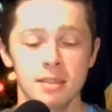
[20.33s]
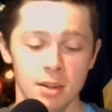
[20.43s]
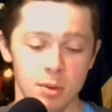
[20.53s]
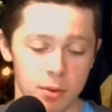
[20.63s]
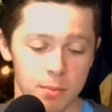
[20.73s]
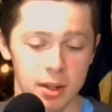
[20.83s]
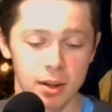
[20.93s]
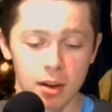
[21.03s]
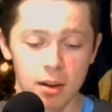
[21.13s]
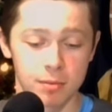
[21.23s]
I know we've been
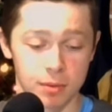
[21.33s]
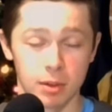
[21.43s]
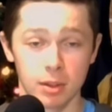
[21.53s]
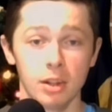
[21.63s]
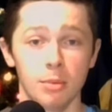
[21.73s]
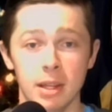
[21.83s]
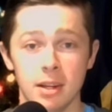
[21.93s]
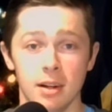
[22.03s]
off for a little bit here.